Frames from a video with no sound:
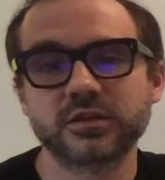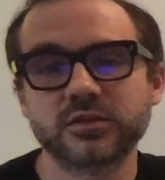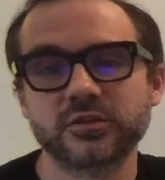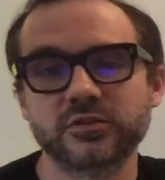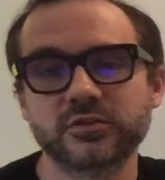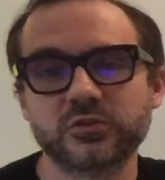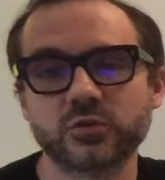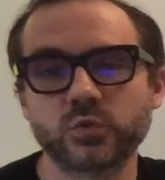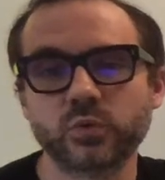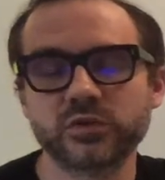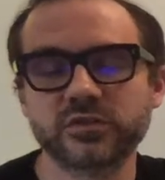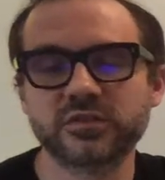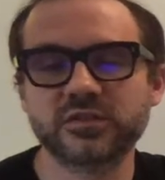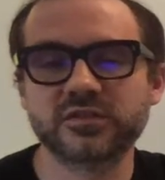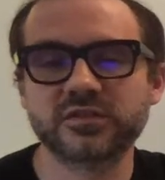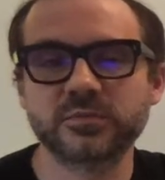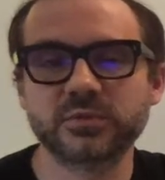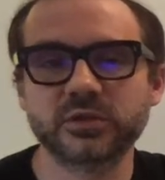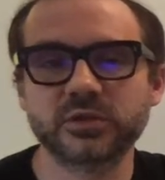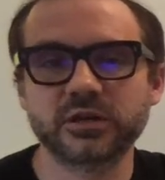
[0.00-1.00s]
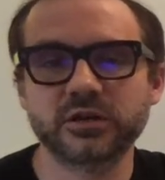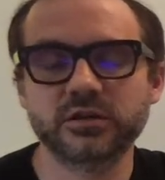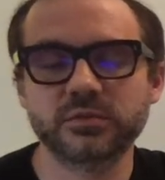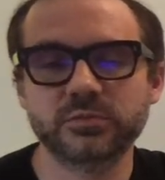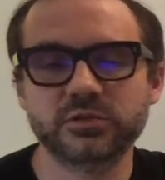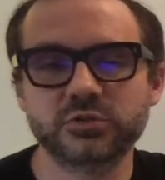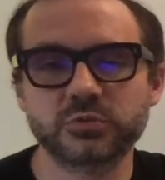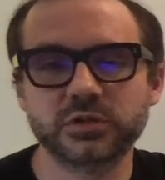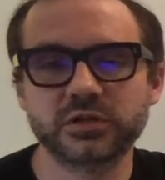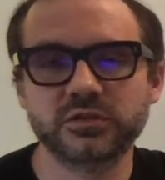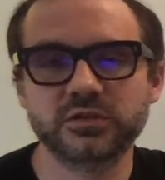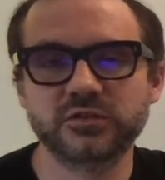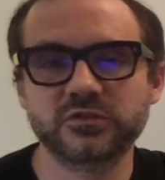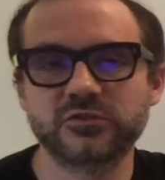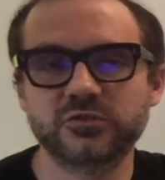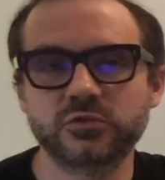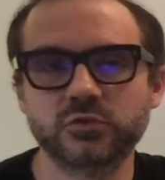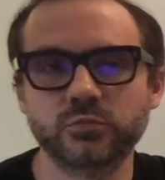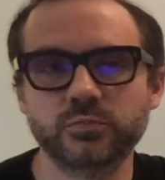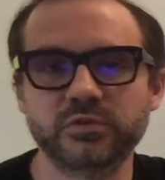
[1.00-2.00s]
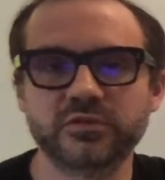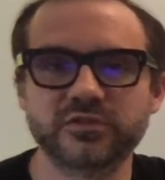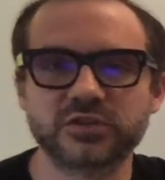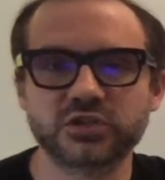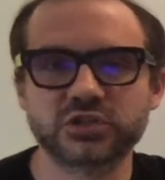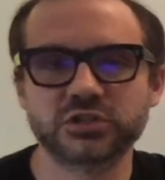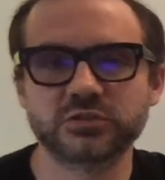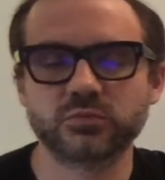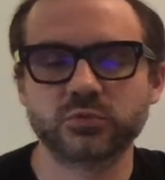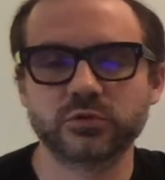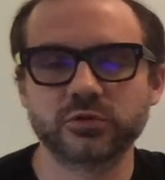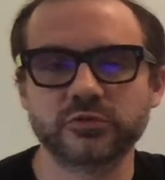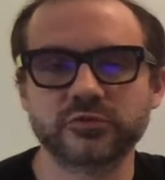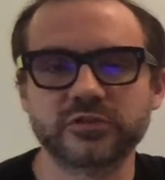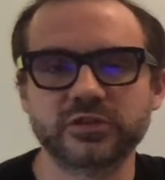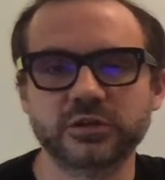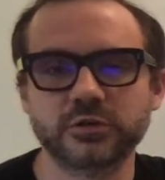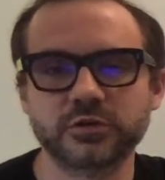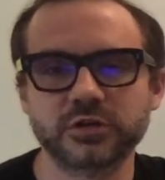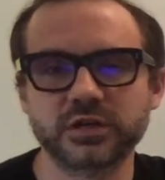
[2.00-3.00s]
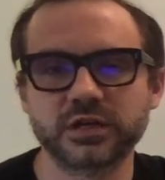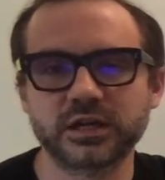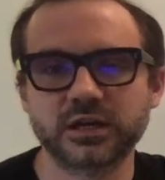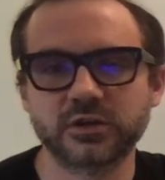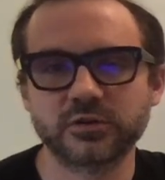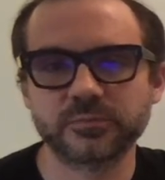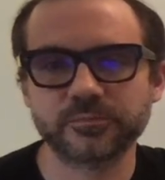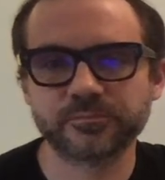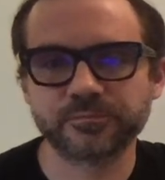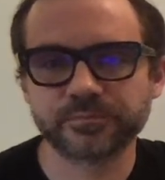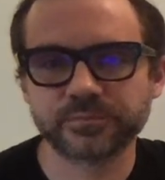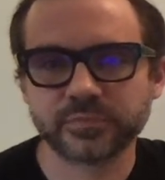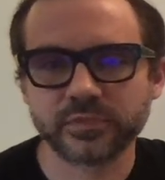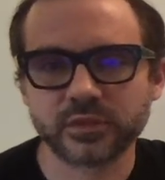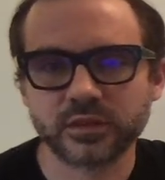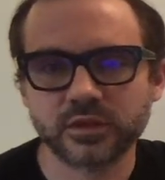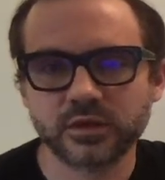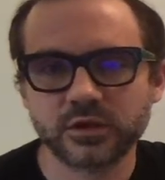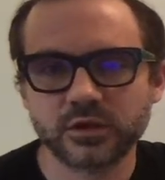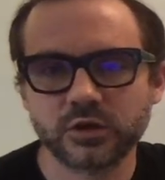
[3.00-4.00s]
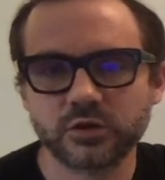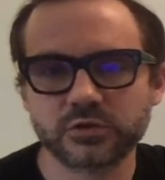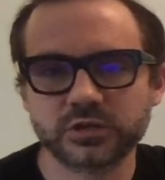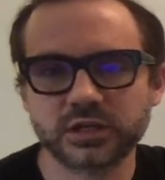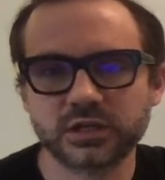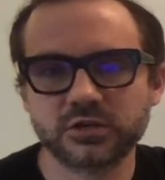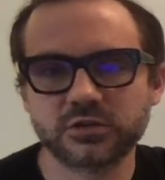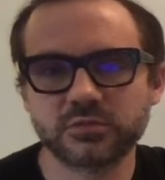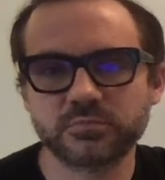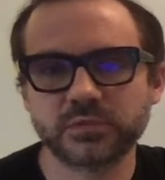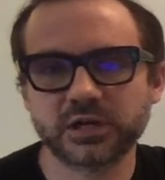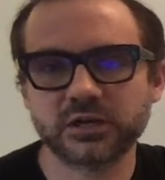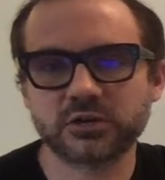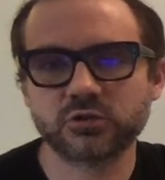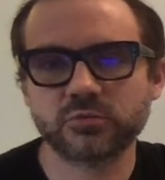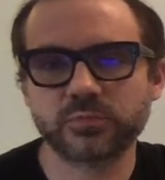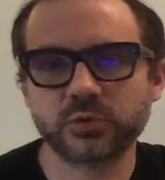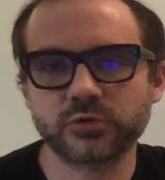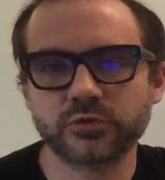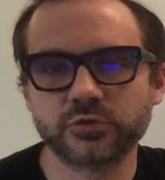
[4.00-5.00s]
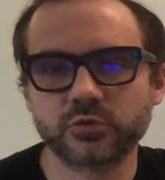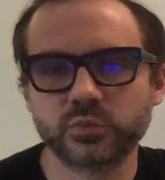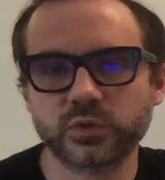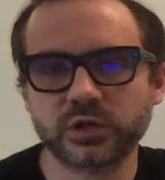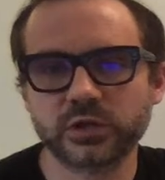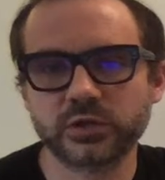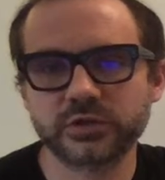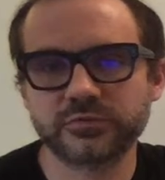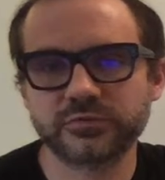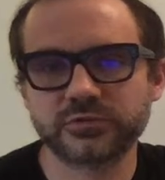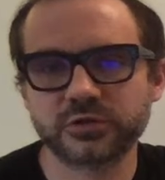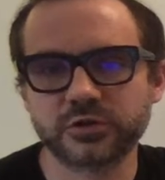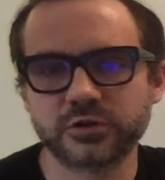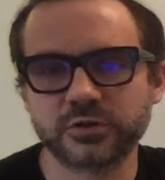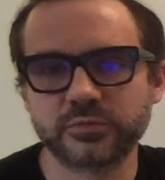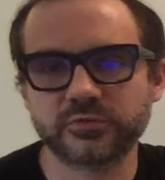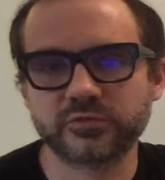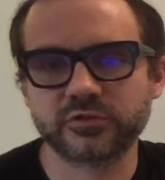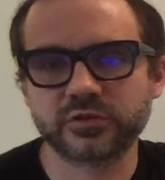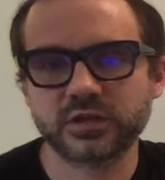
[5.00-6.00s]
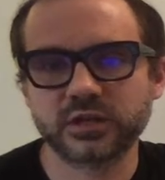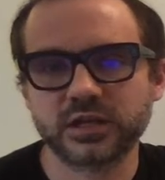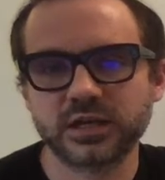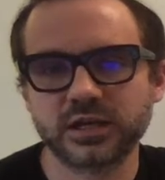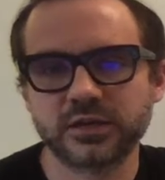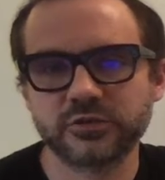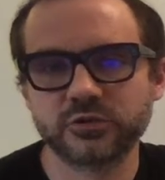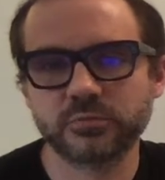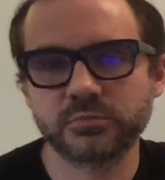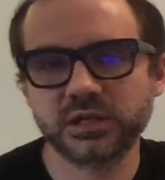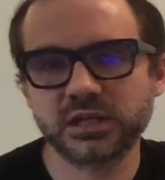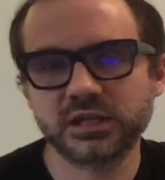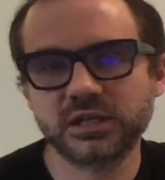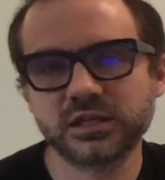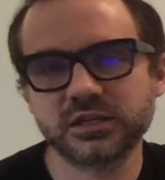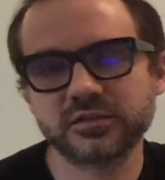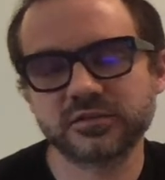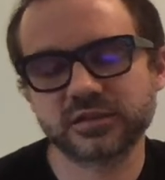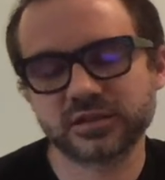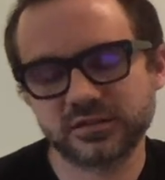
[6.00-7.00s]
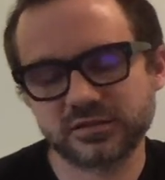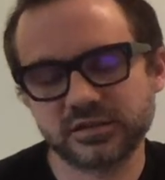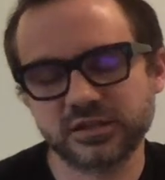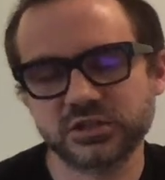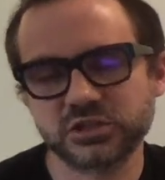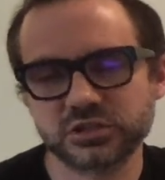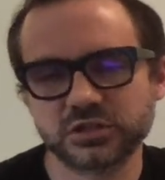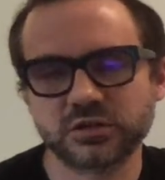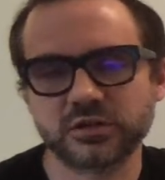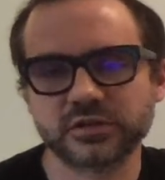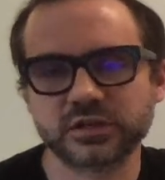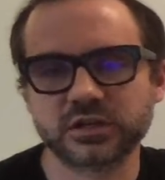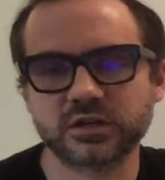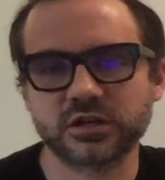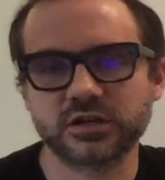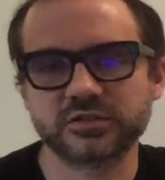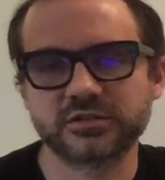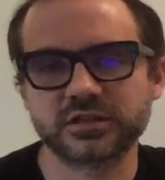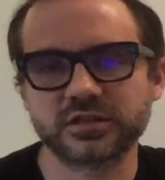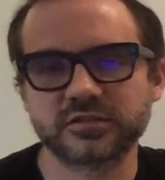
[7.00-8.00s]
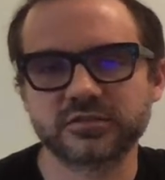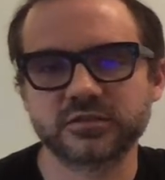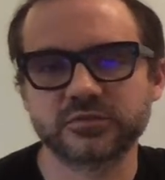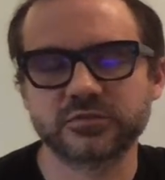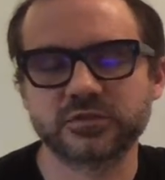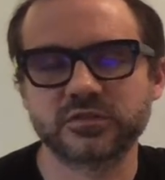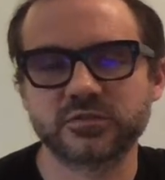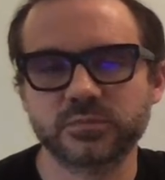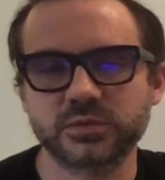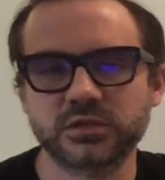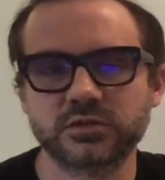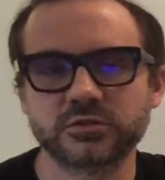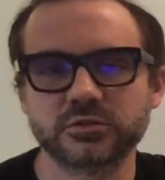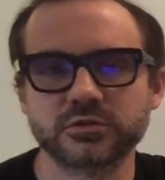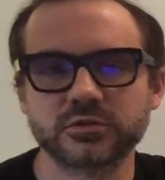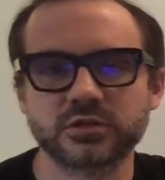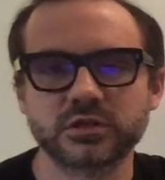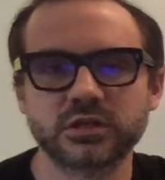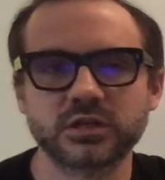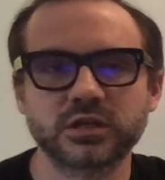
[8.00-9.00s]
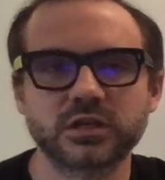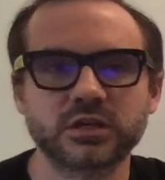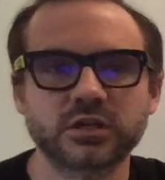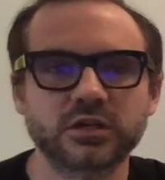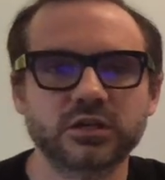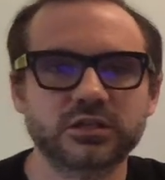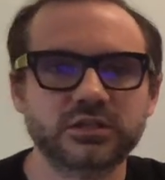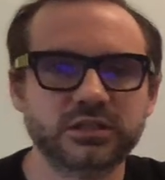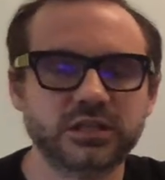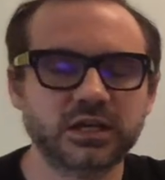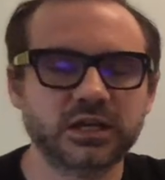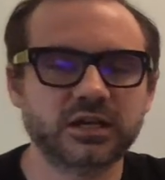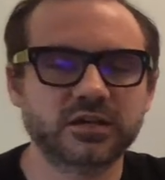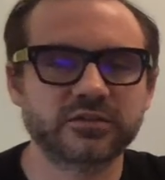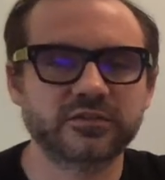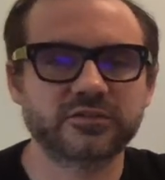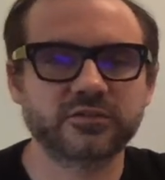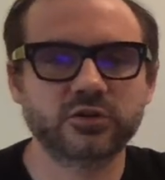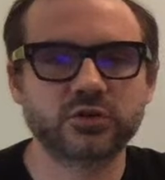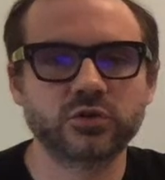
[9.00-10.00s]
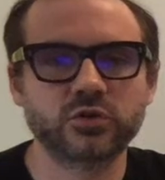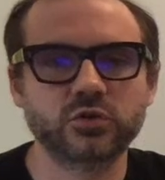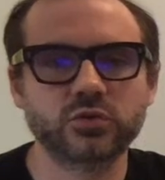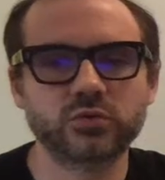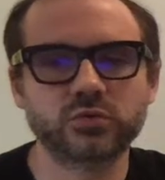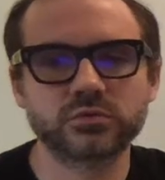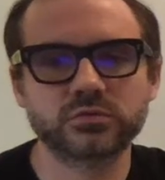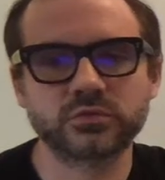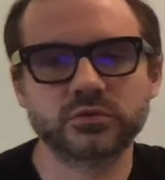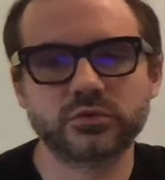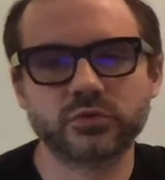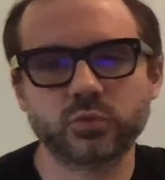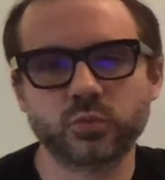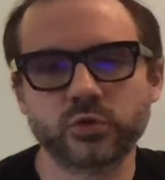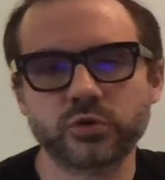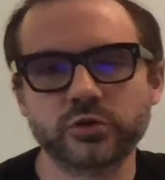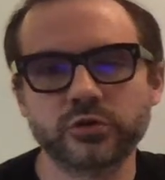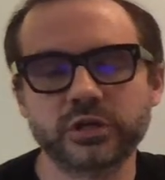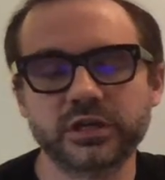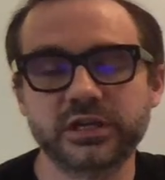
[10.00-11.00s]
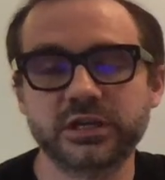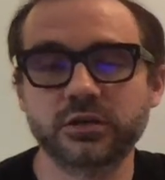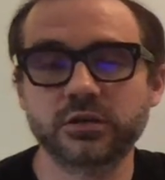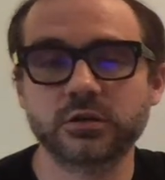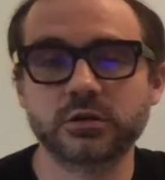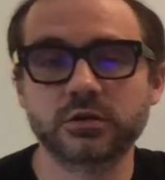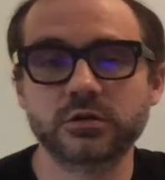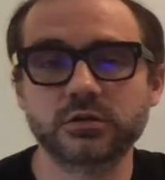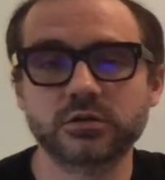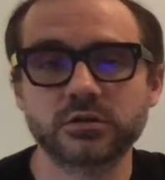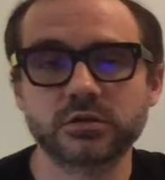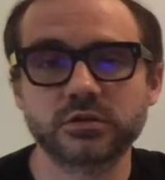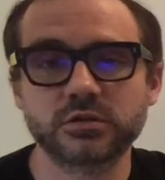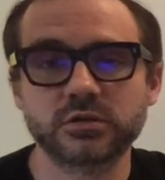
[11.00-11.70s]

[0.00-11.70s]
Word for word: So what's the similarity between these two position words, here and now? Okay, good, Michael. Both are relative terms, and their meaning is contingent on the context of the speaker. Yeah, so the word here,